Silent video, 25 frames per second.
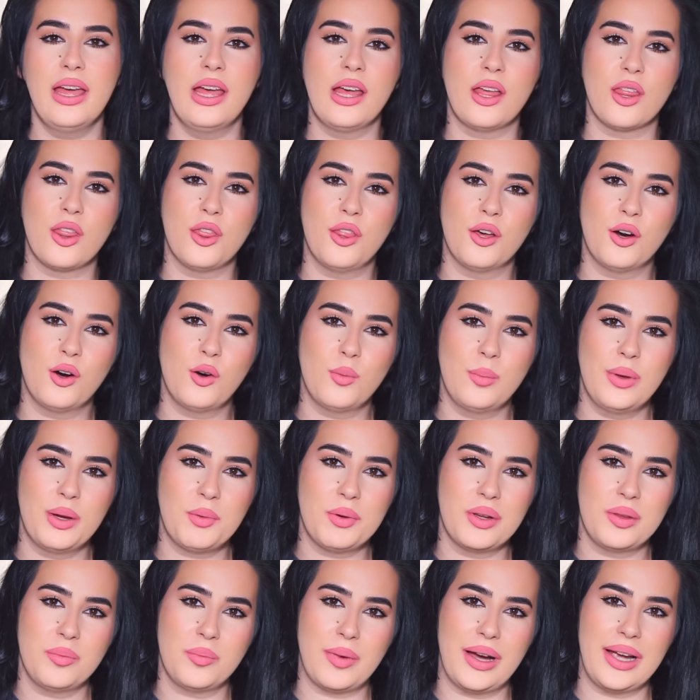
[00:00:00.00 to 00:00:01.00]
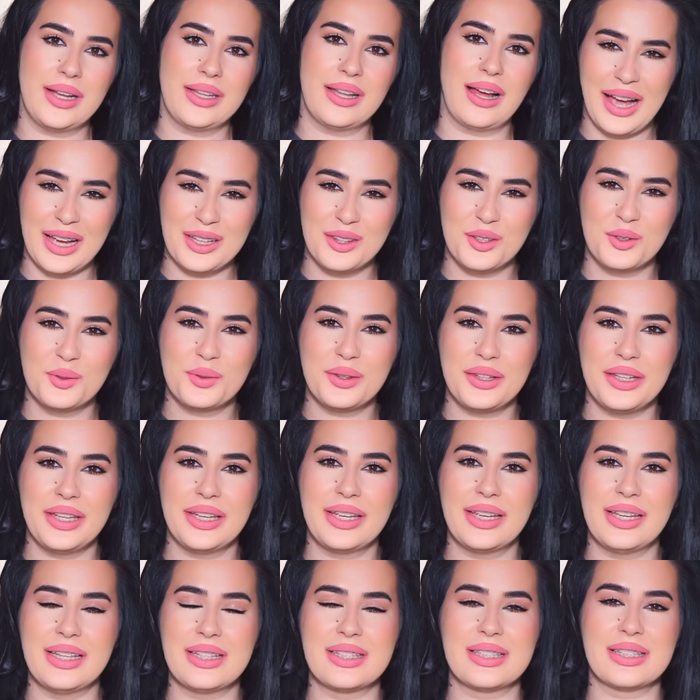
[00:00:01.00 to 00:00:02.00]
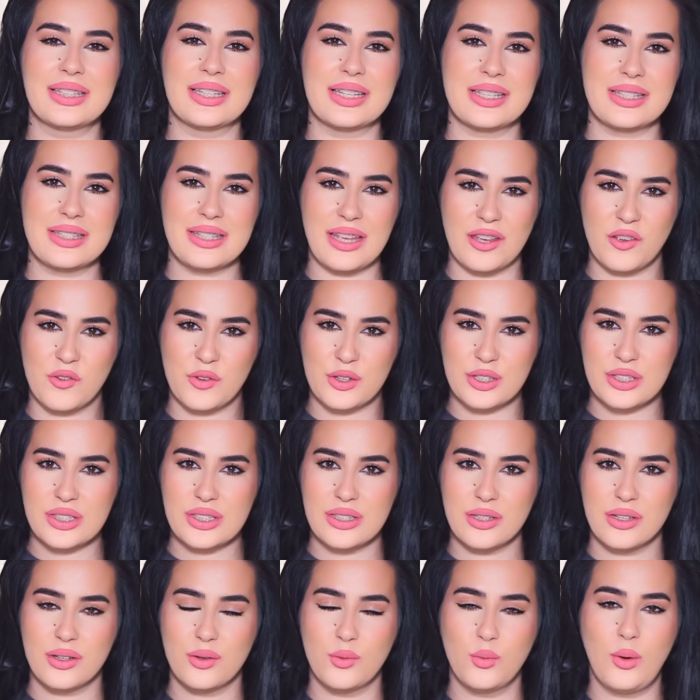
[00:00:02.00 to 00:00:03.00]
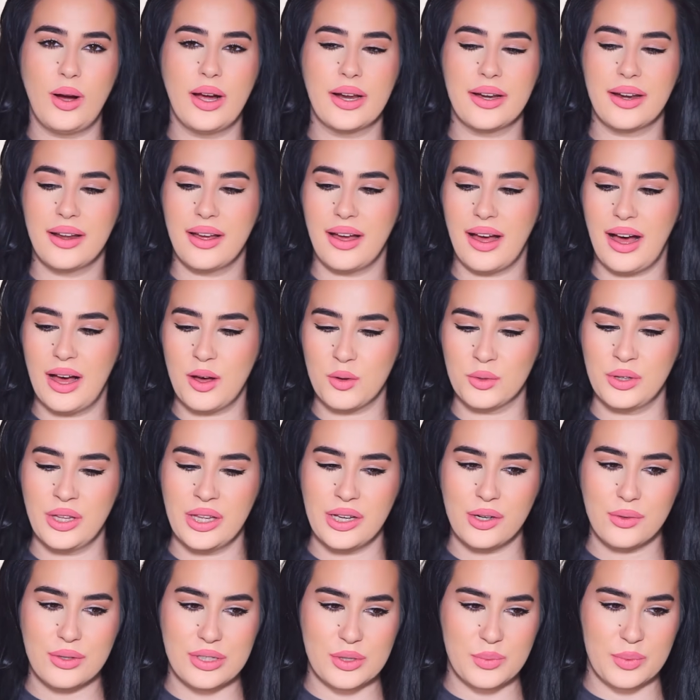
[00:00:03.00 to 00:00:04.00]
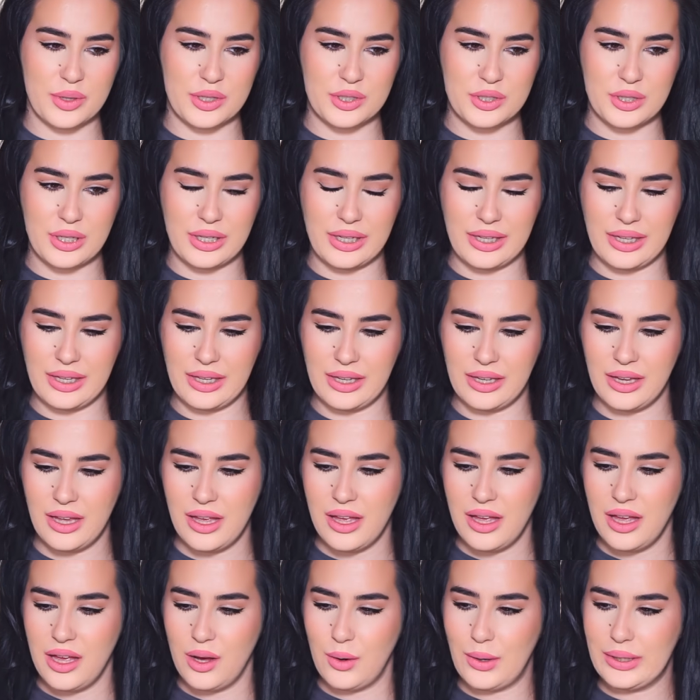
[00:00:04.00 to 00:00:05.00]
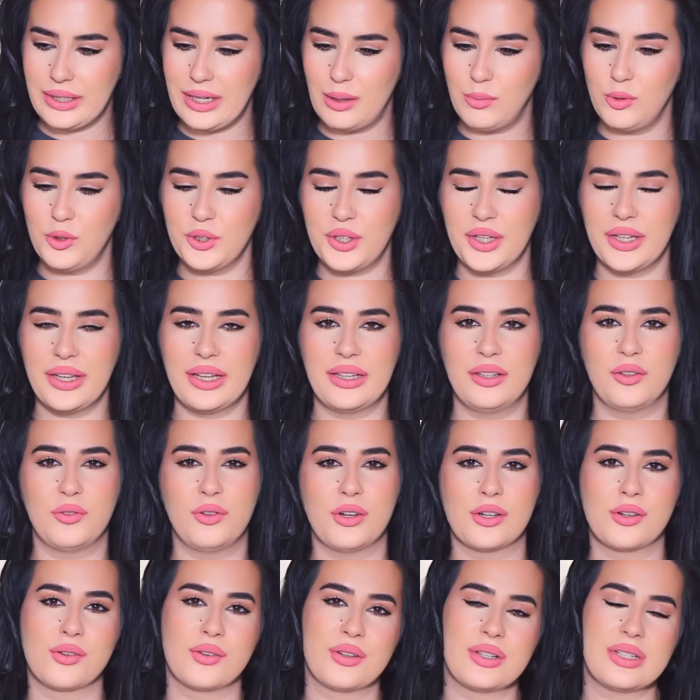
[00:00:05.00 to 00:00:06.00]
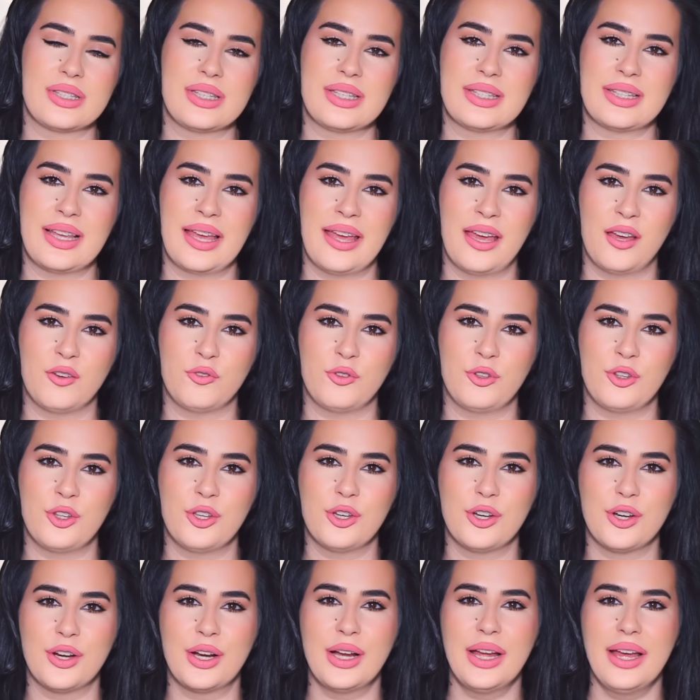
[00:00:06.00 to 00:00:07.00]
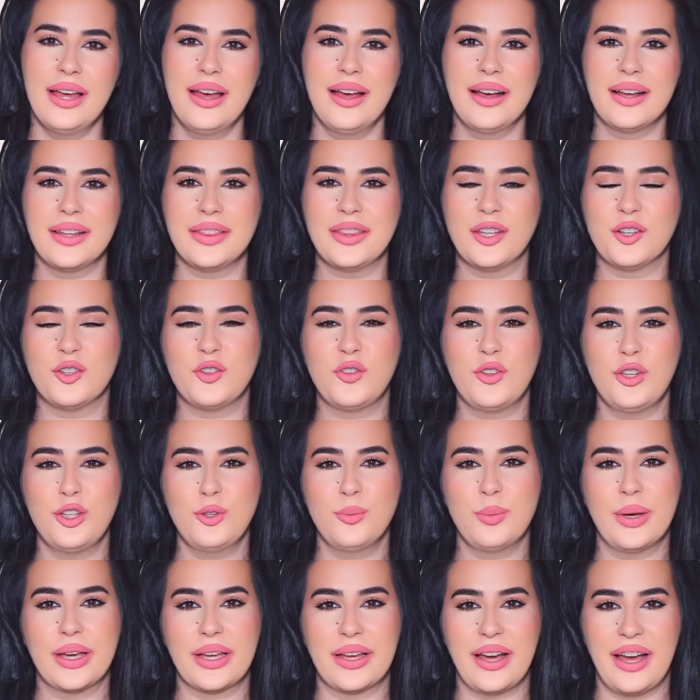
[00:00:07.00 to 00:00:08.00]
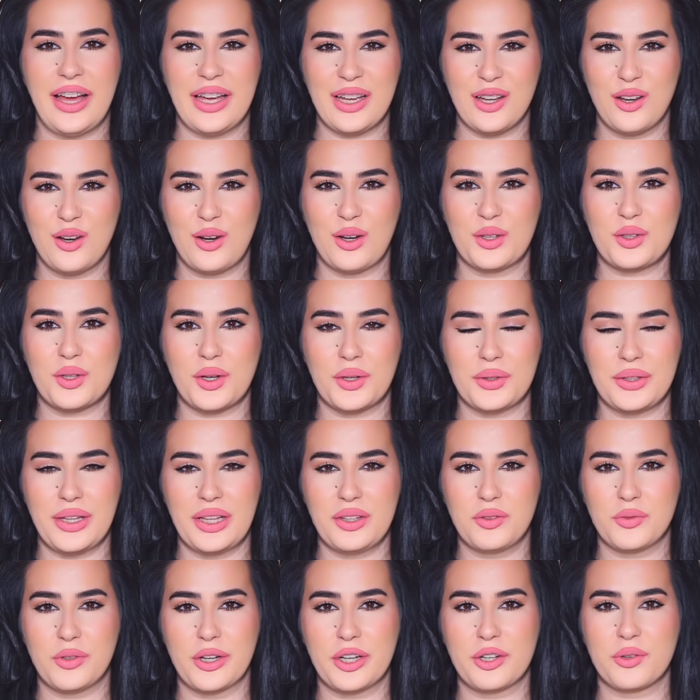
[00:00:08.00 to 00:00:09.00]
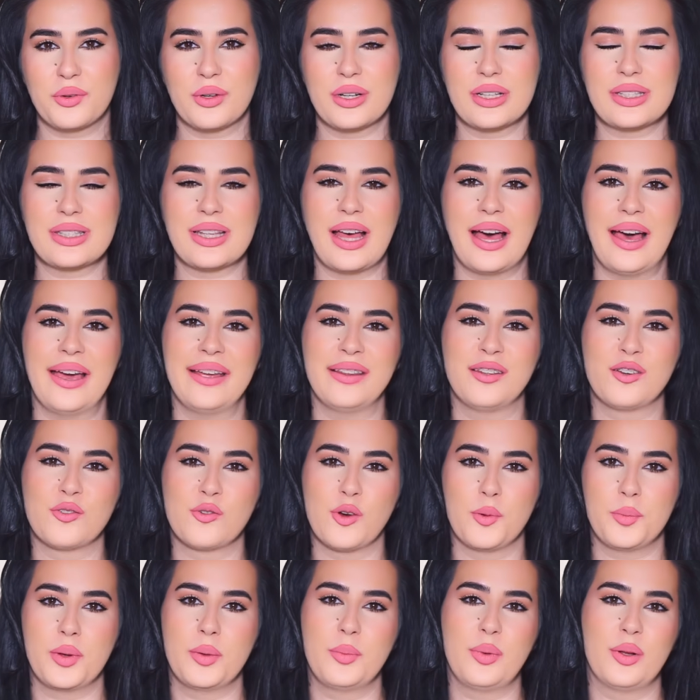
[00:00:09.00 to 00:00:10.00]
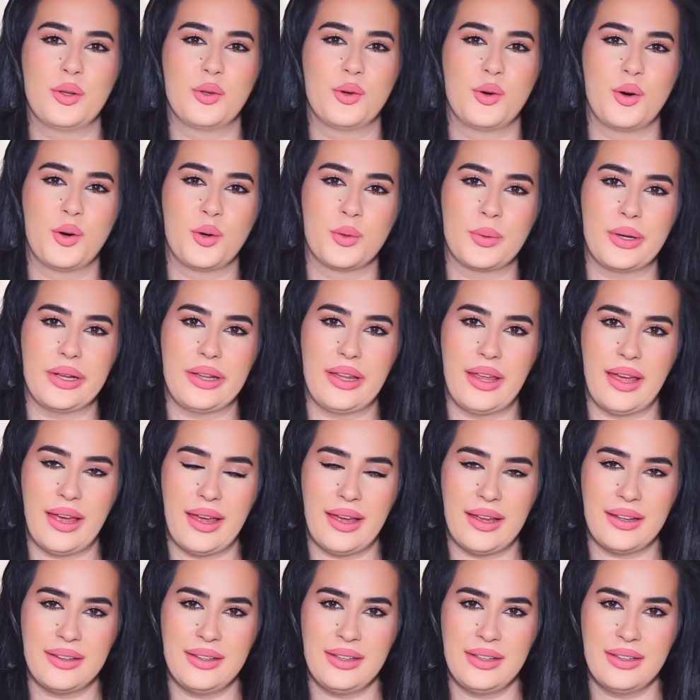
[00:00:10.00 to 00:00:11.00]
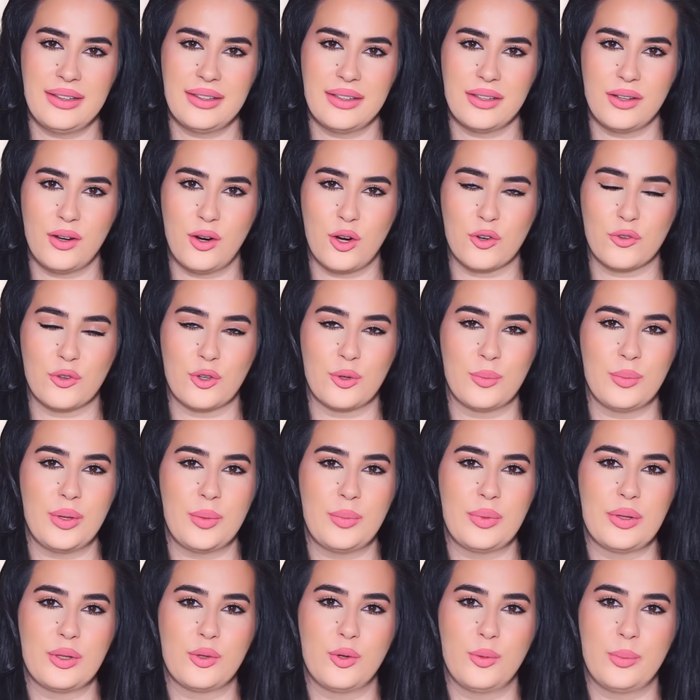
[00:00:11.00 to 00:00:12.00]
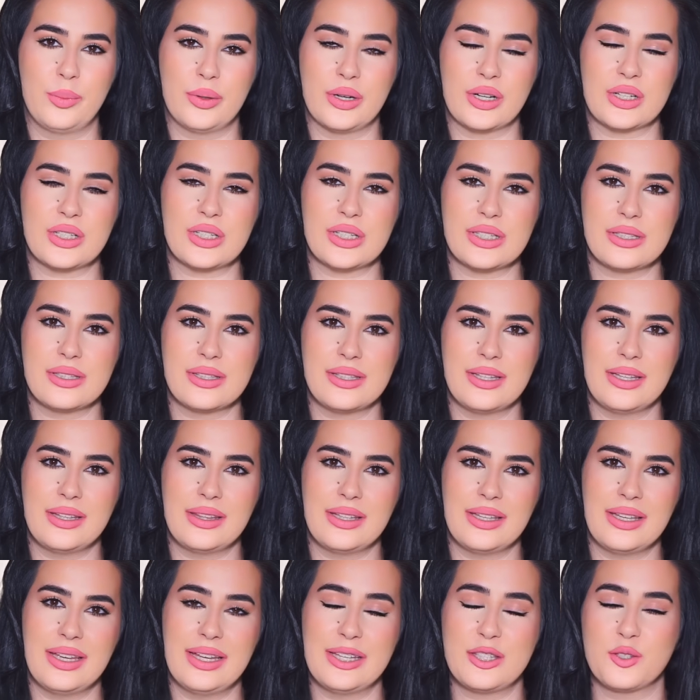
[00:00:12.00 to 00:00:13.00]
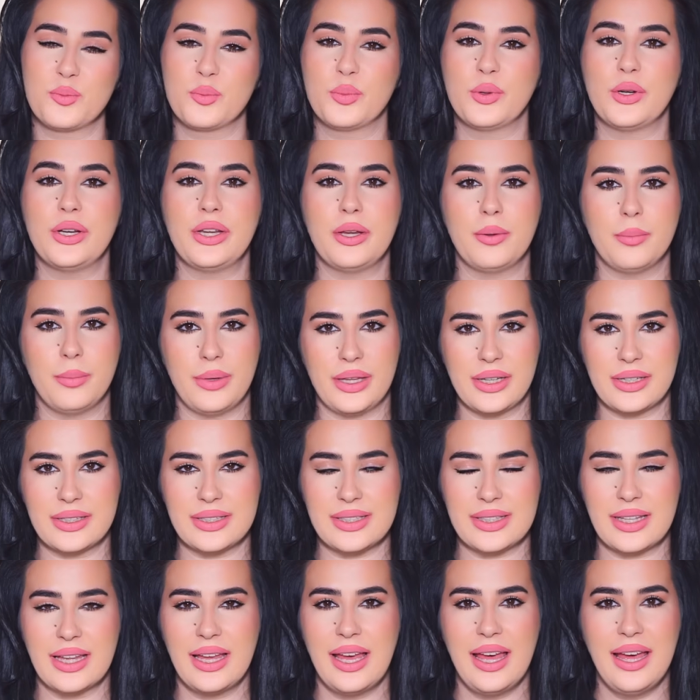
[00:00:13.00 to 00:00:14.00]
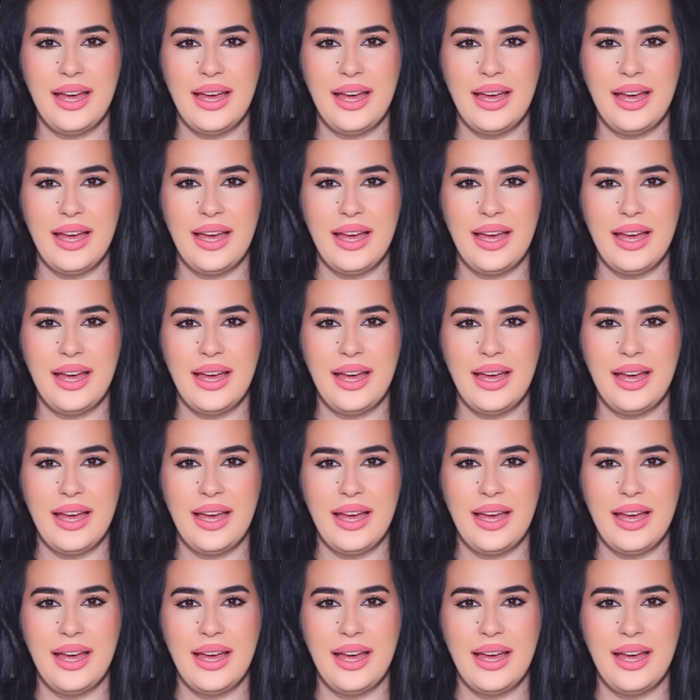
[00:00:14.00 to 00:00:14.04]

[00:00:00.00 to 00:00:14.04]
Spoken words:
though bear in mind I don't think it's the safest one out there, especially when I'm looking at the fragrances I have here. The feedback I got on that fragrance, either from people who already had it or from people who purchased it, it's pretty mixed.